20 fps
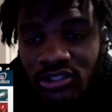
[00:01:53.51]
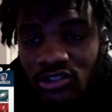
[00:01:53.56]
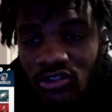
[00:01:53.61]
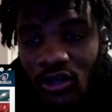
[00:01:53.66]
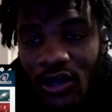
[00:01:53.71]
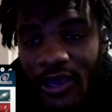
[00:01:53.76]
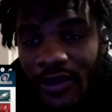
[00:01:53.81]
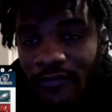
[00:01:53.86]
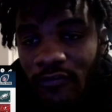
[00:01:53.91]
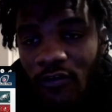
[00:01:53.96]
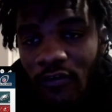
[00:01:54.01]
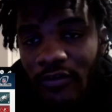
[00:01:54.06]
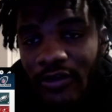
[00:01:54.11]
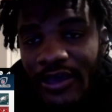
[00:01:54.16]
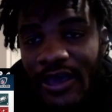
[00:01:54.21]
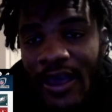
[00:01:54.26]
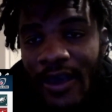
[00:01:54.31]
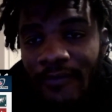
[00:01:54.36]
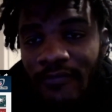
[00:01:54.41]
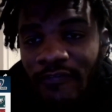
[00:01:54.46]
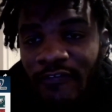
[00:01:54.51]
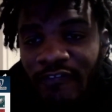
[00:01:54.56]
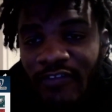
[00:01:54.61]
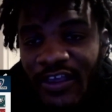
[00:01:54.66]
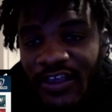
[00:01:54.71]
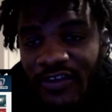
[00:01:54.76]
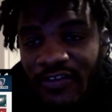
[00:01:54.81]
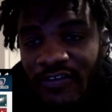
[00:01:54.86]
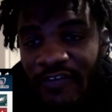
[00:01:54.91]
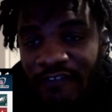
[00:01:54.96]
So I ain't gonna cap if
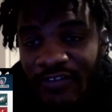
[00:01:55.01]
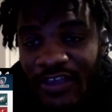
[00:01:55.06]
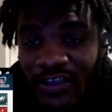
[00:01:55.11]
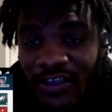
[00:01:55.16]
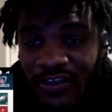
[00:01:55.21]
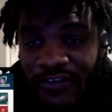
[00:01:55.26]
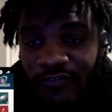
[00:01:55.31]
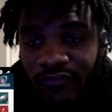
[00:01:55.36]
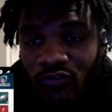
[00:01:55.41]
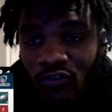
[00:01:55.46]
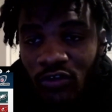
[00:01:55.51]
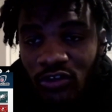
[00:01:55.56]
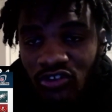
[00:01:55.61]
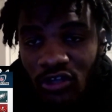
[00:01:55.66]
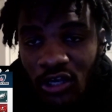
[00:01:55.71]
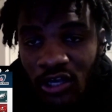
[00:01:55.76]
they if they get few